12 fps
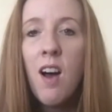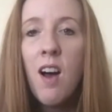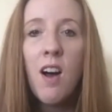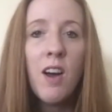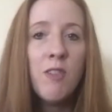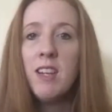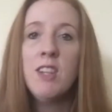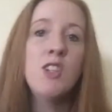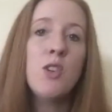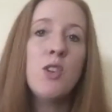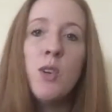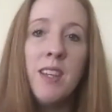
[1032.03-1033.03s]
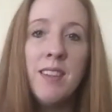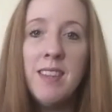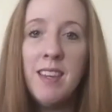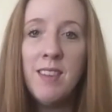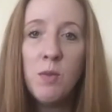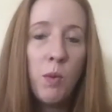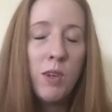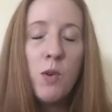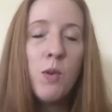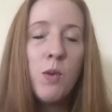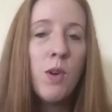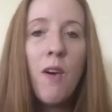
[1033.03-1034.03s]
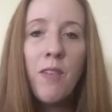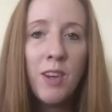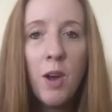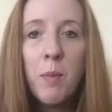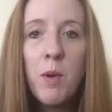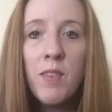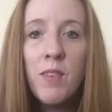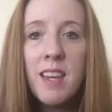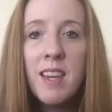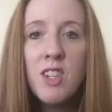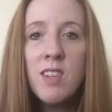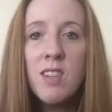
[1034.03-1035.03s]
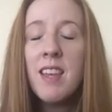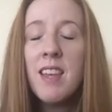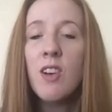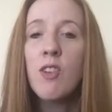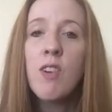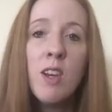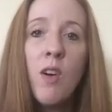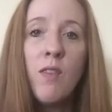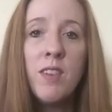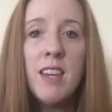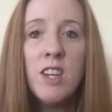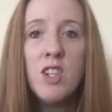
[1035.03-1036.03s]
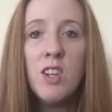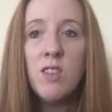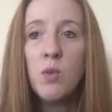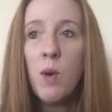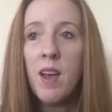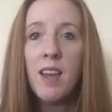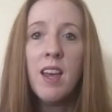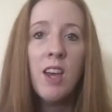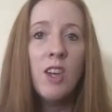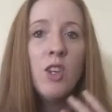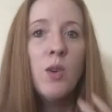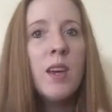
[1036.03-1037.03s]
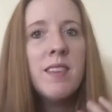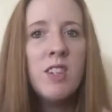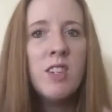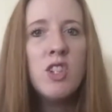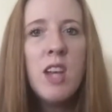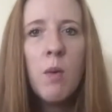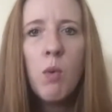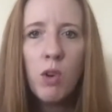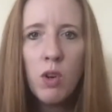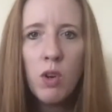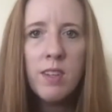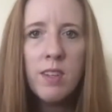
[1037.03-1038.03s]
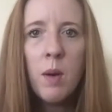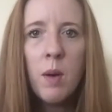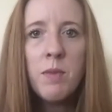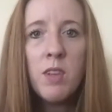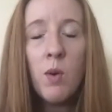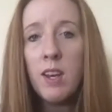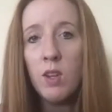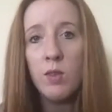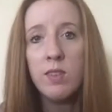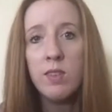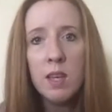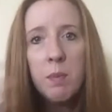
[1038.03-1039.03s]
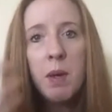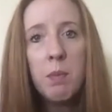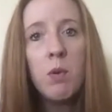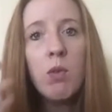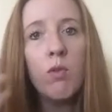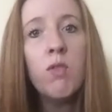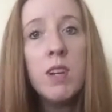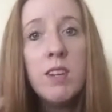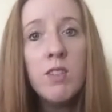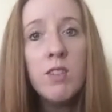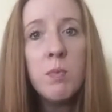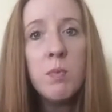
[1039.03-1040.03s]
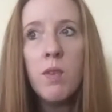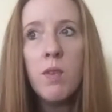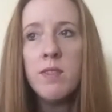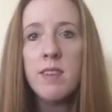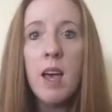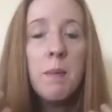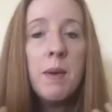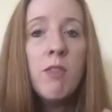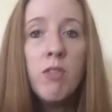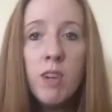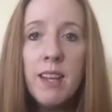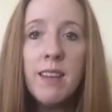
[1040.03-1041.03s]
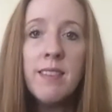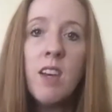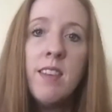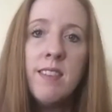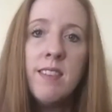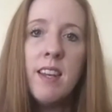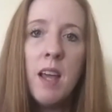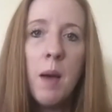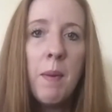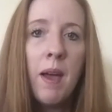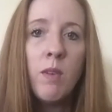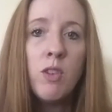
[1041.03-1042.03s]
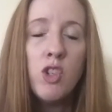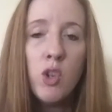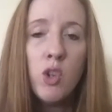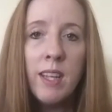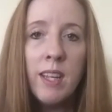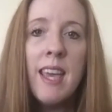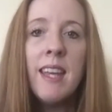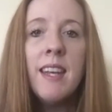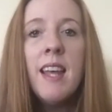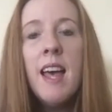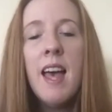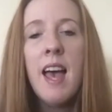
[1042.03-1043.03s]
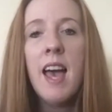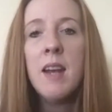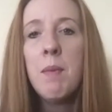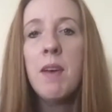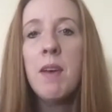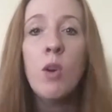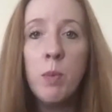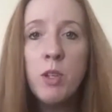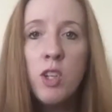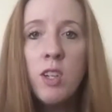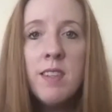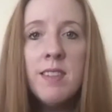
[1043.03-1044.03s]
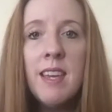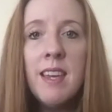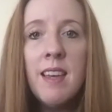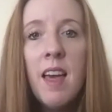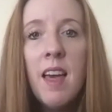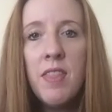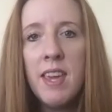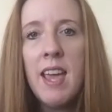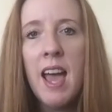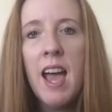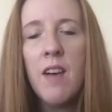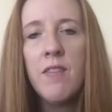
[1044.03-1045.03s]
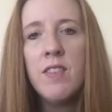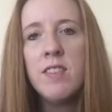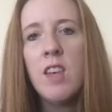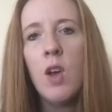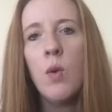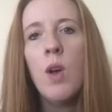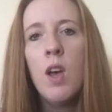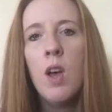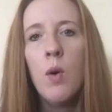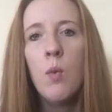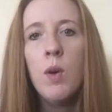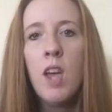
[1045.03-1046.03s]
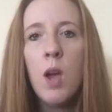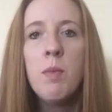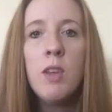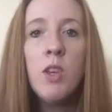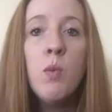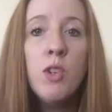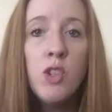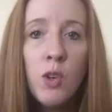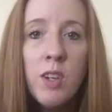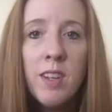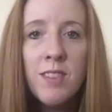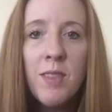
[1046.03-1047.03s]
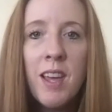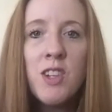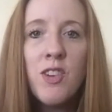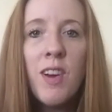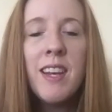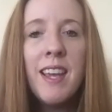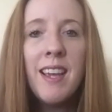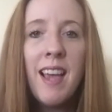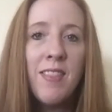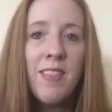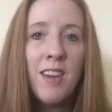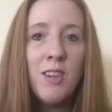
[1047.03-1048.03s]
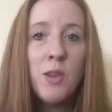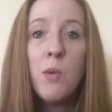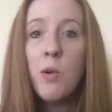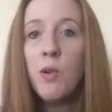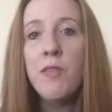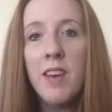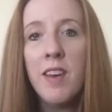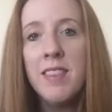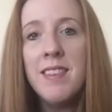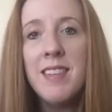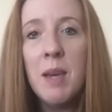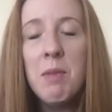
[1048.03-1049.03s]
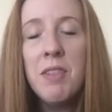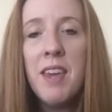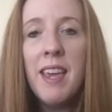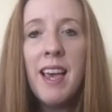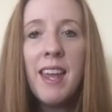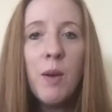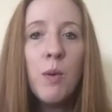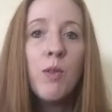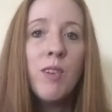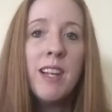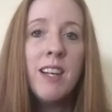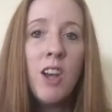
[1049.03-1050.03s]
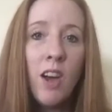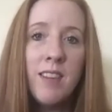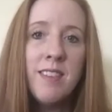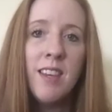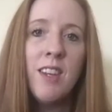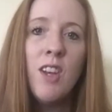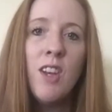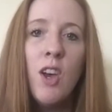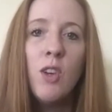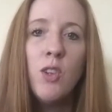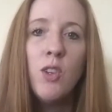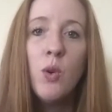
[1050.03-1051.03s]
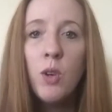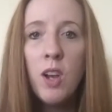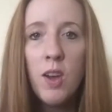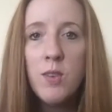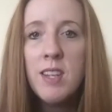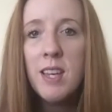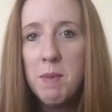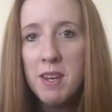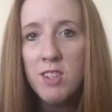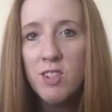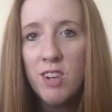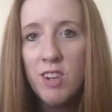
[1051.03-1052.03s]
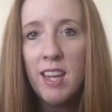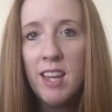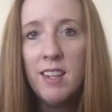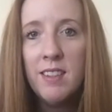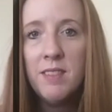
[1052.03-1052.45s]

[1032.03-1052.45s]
I really enjoy these, what we call coffee cup conversations. They're great conversations where you get to share what God is up to and you see people really respond and be really excited about joining in and about the opportunity they have. So we hope that you will join us on that training and that you will find the same thing and it will really lighten your load in ministry.